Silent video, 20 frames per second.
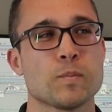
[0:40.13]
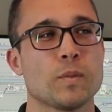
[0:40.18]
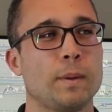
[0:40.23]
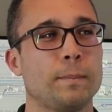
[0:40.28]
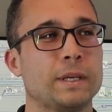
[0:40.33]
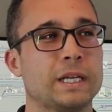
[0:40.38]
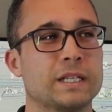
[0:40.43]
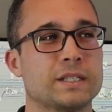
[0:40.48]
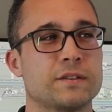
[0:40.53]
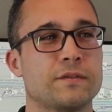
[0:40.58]

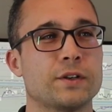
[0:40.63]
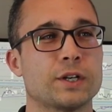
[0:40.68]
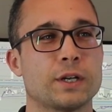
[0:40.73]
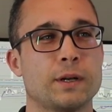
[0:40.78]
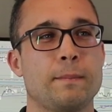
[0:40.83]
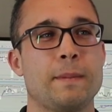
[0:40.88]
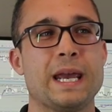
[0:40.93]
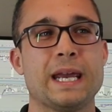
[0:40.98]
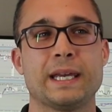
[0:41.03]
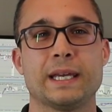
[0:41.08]
because if you're going
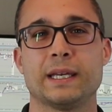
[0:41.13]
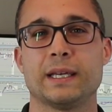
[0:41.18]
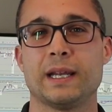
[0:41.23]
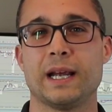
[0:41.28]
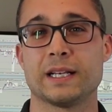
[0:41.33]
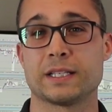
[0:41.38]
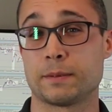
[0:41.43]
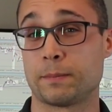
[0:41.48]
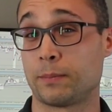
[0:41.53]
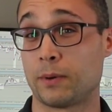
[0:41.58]
to make it
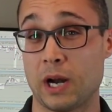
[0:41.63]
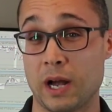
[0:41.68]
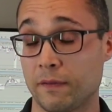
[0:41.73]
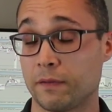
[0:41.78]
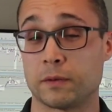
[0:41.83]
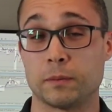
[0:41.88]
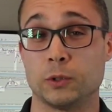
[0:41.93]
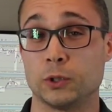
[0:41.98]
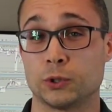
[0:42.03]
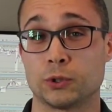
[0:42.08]
as a
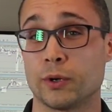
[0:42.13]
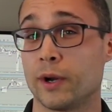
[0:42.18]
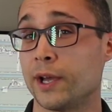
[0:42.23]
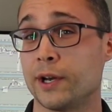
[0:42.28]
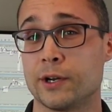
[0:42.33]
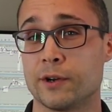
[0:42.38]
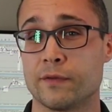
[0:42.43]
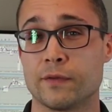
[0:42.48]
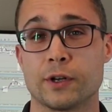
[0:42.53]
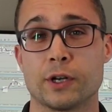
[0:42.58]
profitable
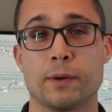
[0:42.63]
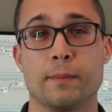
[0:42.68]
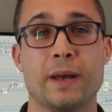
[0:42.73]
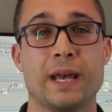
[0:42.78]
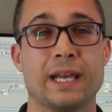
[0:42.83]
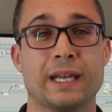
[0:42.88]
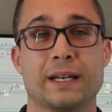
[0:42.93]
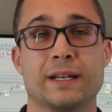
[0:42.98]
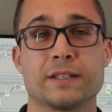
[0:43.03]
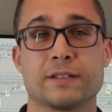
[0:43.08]
trader, if you're going to
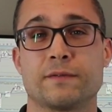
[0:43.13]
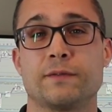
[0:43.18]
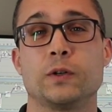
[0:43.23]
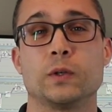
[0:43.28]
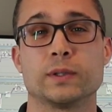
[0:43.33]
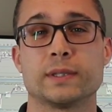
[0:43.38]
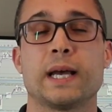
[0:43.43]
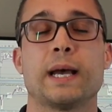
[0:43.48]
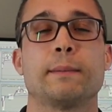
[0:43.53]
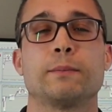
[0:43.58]
make it as a
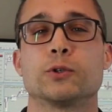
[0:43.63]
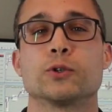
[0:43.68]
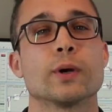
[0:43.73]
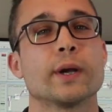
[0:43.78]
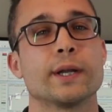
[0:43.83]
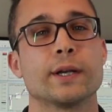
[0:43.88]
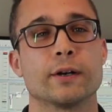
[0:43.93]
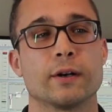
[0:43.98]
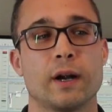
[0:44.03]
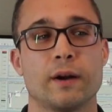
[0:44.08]
full-time
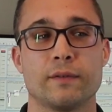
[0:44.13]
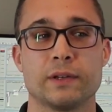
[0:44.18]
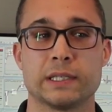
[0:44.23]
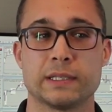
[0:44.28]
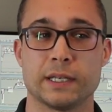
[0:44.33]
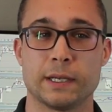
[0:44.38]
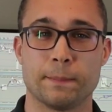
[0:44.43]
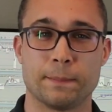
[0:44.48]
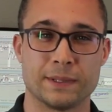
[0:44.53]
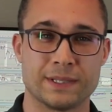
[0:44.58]
trader,
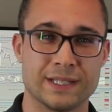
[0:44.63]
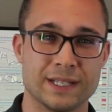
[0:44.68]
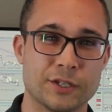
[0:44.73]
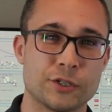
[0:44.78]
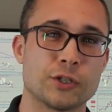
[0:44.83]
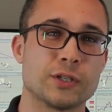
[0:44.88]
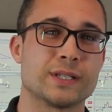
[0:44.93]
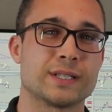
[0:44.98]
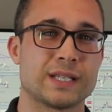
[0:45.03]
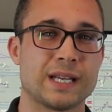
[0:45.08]
obviously
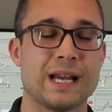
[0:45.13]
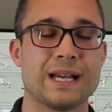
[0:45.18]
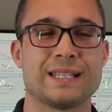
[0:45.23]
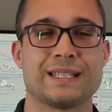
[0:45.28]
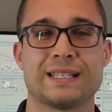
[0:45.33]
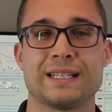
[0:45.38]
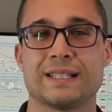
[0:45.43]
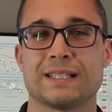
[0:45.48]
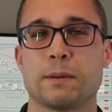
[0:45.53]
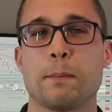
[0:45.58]
position
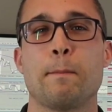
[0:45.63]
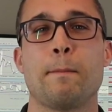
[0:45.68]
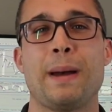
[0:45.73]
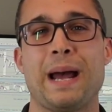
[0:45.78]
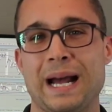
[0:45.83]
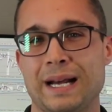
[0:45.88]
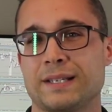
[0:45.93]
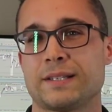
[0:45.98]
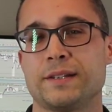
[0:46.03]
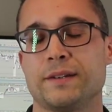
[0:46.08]
sizing is a
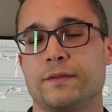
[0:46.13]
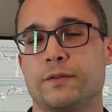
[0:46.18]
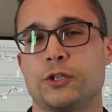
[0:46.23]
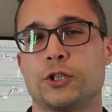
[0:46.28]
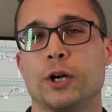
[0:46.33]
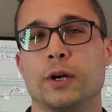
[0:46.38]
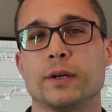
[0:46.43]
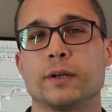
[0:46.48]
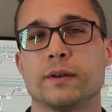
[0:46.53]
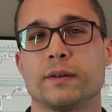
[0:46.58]
massive
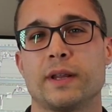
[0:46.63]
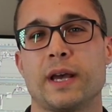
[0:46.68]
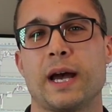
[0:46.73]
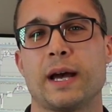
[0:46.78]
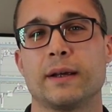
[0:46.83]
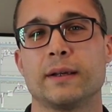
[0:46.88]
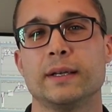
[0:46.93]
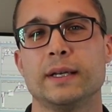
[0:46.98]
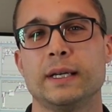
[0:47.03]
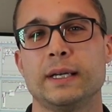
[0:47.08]
chunk of
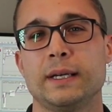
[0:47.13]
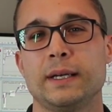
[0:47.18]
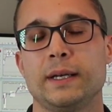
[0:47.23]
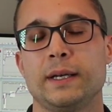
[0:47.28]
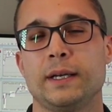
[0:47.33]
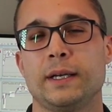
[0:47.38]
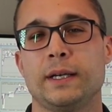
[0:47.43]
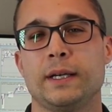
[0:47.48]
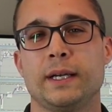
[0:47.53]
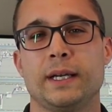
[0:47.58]
that.
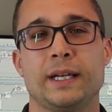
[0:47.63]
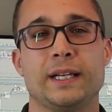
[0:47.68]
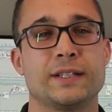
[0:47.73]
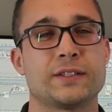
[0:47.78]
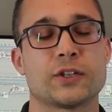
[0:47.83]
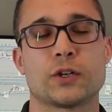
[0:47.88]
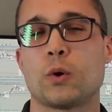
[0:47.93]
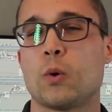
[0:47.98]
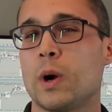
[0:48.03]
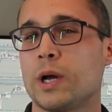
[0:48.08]
And it's
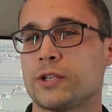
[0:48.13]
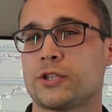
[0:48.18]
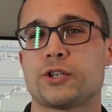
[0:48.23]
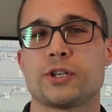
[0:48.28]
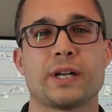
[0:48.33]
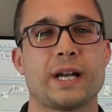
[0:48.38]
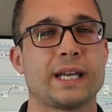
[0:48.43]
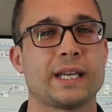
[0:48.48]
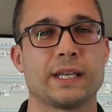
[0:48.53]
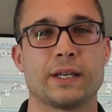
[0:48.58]
a
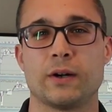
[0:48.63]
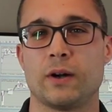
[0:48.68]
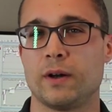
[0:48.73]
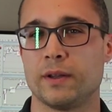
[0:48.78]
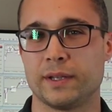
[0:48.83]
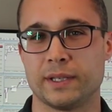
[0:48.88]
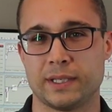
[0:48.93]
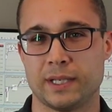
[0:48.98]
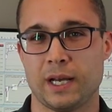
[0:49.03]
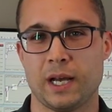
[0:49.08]
question I get all
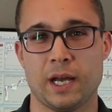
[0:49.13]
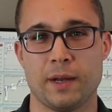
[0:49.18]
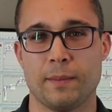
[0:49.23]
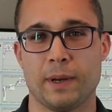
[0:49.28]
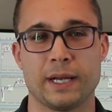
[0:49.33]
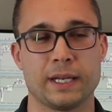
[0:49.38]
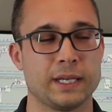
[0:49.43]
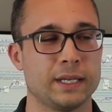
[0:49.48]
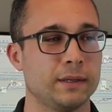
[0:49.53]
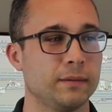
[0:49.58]
the time.
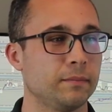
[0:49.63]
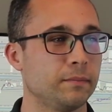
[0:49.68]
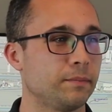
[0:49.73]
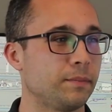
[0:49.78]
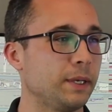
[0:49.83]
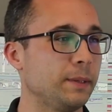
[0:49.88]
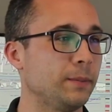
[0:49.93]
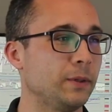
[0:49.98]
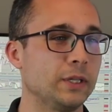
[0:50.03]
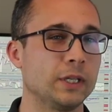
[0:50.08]
I get
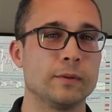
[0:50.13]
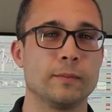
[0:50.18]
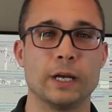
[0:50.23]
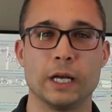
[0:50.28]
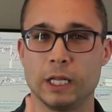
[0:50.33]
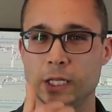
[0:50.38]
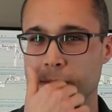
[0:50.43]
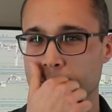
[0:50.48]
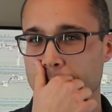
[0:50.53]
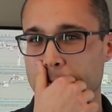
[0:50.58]
people
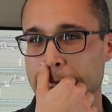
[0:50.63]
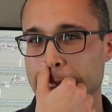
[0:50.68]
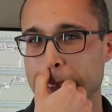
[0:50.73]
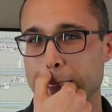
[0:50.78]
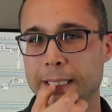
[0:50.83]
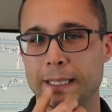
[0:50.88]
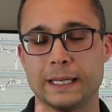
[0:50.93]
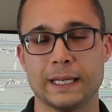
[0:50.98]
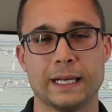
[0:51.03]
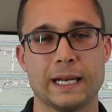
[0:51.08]
emailing me
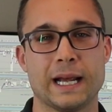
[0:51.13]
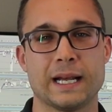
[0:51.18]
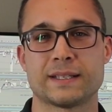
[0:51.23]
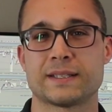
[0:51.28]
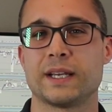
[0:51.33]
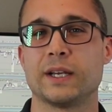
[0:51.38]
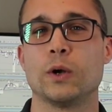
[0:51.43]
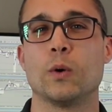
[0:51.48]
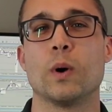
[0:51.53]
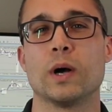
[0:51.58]
and
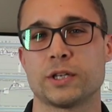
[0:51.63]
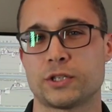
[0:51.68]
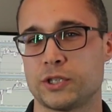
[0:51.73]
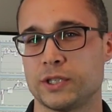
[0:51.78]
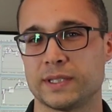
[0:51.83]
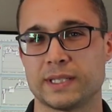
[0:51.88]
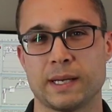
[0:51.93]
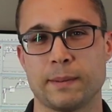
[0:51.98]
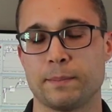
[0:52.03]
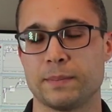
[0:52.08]
asking
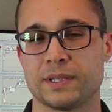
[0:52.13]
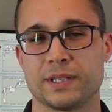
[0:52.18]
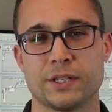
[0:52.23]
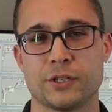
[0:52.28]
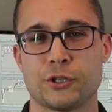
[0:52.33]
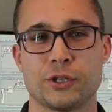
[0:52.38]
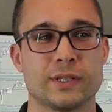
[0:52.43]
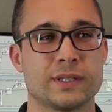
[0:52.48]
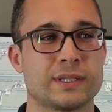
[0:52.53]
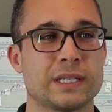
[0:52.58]
questions on
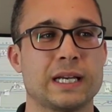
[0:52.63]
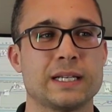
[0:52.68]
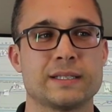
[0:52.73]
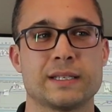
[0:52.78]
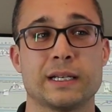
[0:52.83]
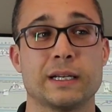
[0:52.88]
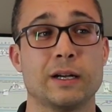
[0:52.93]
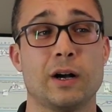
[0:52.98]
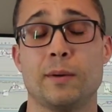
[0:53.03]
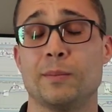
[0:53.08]
position
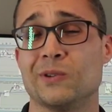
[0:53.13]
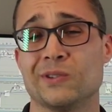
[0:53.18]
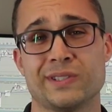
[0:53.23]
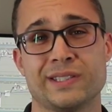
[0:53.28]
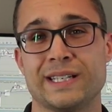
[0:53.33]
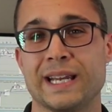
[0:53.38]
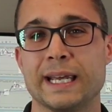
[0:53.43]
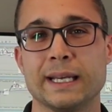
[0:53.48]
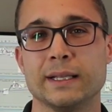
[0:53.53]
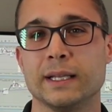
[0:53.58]
sizing
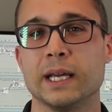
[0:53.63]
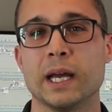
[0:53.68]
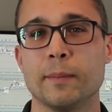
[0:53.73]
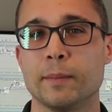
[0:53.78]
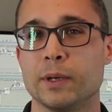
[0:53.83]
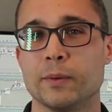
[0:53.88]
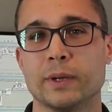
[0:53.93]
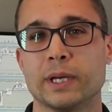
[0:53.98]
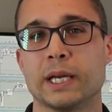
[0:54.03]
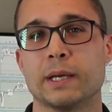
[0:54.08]
almost daily. I
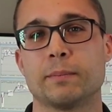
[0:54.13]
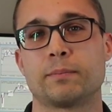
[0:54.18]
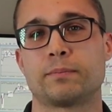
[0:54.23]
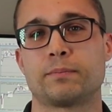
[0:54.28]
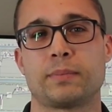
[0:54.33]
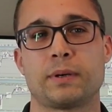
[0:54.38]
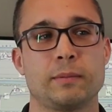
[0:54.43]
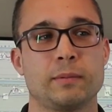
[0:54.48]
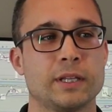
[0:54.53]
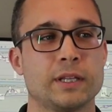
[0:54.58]
mean, we get
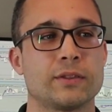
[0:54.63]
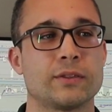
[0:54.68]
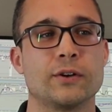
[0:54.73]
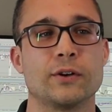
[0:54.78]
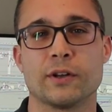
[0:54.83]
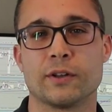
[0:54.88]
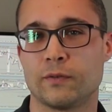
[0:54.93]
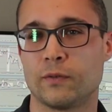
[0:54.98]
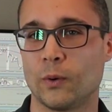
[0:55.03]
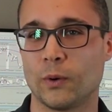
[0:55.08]
probably
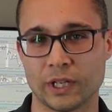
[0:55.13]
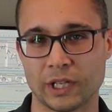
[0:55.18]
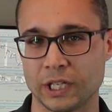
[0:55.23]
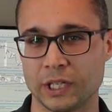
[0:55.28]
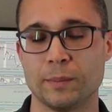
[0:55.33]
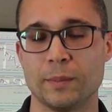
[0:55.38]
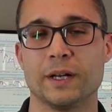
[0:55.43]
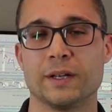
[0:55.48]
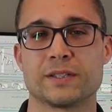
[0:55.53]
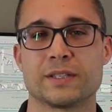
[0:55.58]
30, 40
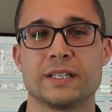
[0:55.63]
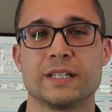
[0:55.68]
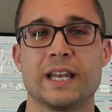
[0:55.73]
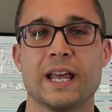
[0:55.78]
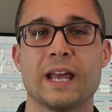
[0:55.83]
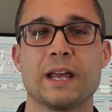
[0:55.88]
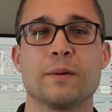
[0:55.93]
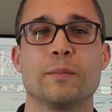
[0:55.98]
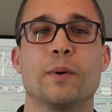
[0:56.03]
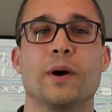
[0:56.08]
emails a
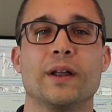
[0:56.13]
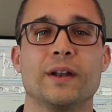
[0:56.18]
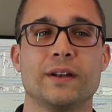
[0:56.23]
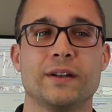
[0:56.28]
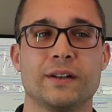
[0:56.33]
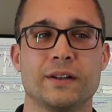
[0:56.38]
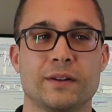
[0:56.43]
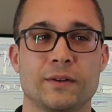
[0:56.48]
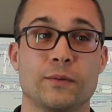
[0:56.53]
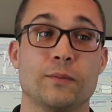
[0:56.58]
day, but
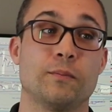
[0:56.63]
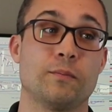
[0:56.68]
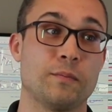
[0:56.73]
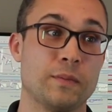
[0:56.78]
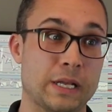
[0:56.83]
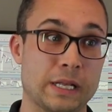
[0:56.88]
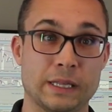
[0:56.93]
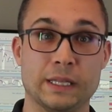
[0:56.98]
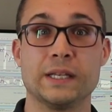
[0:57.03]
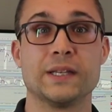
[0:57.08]

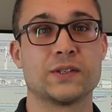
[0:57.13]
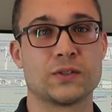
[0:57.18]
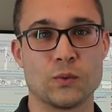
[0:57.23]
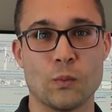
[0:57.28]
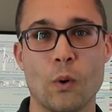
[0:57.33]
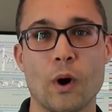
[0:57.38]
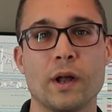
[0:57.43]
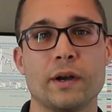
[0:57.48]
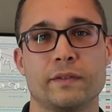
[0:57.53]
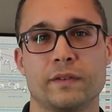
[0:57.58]
at least
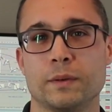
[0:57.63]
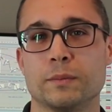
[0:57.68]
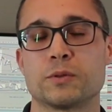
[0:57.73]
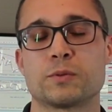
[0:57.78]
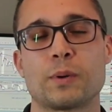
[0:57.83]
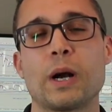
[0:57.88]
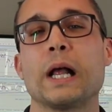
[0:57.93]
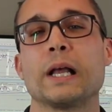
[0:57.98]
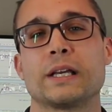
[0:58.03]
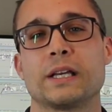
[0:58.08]
one of them is
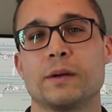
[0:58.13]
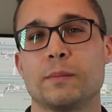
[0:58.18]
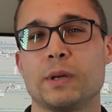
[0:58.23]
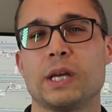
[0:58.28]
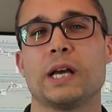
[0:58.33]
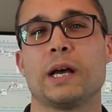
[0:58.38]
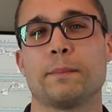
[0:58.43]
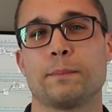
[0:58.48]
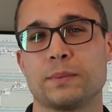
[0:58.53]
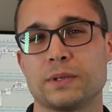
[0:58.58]
probably going to
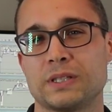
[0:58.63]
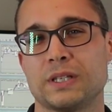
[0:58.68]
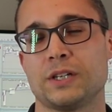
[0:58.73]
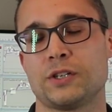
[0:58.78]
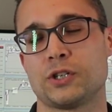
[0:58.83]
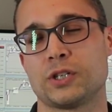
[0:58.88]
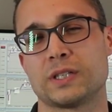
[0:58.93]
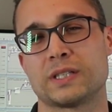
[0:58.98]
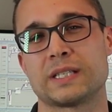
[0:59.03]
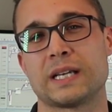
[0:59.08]
be on
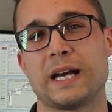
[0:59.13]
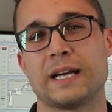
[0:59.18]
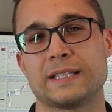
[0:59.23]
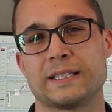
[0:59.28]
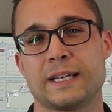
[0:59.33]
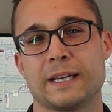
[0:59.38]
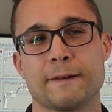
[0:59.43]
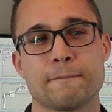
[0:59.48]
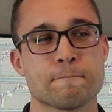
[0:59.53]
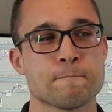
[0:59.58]
position
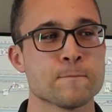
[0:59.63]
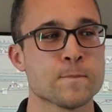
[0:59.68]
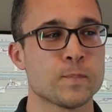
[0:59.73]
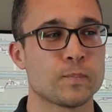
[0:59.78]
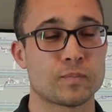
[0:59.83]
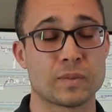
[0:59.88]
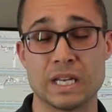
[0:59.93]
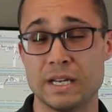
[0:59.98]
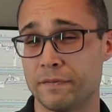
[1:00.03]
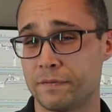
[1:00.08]
sizing,
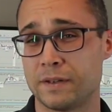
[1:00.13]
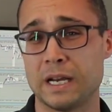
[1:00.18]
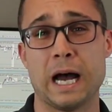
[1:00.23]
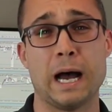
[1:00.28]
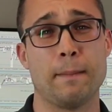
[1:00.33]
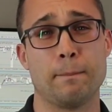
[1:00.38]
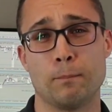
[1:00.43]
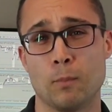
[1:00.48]
if not